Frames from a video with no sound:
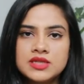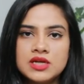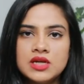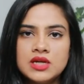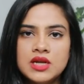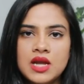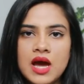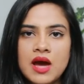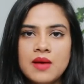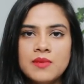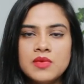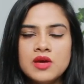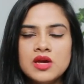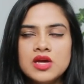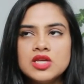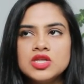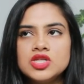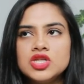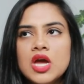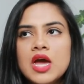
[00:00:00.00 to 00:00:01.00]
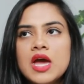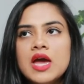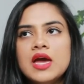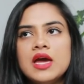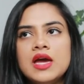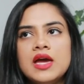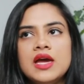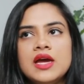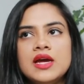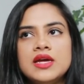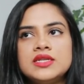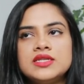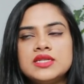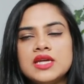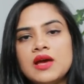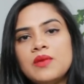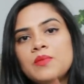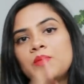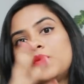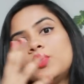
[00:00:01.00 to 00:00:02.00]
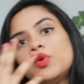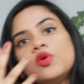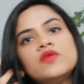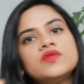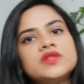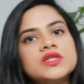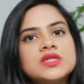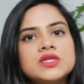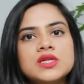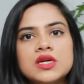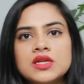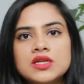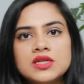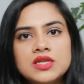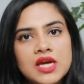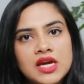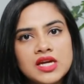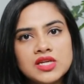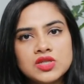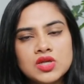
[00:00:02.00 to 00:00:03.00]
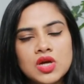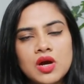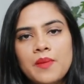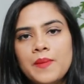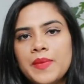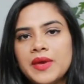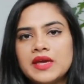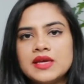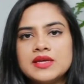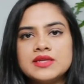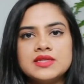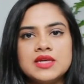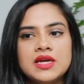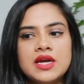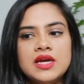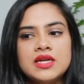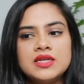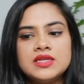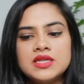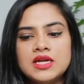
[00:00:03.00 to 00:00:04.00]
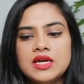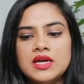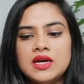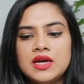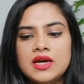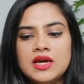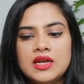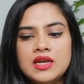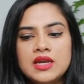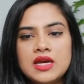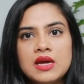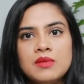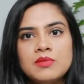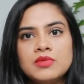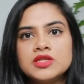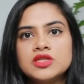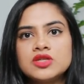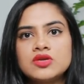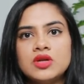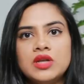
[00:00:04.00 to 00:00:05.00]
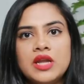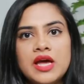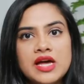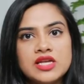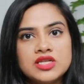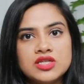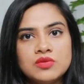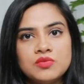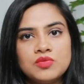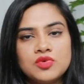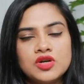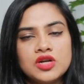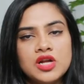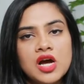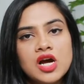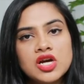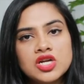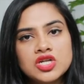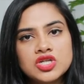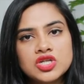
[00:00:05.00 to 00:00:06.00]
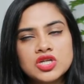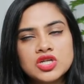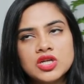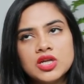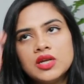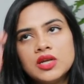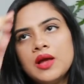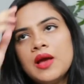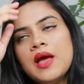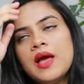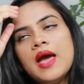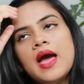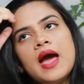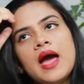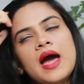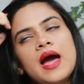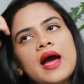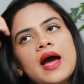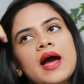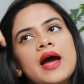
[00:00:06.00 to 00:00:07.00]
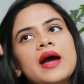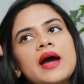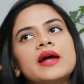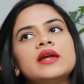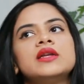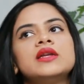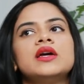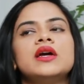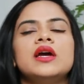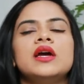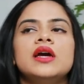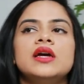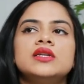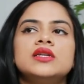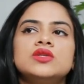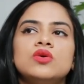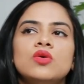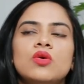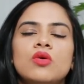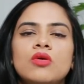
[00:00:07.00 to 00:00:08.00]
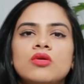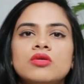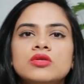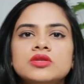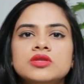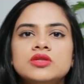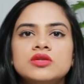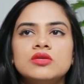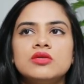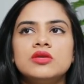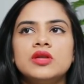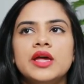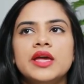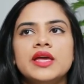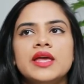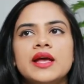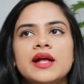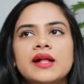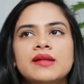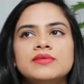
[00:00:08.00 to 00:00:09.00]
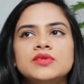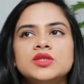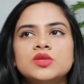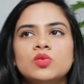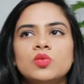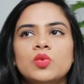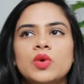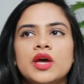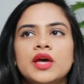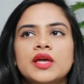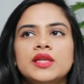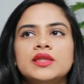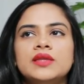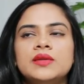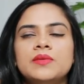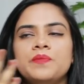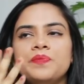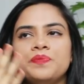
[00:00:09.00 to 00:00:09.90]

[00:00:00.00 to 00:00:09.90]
sun damage. It improves the skin texture because it enables collagen production, and it also, like, helps with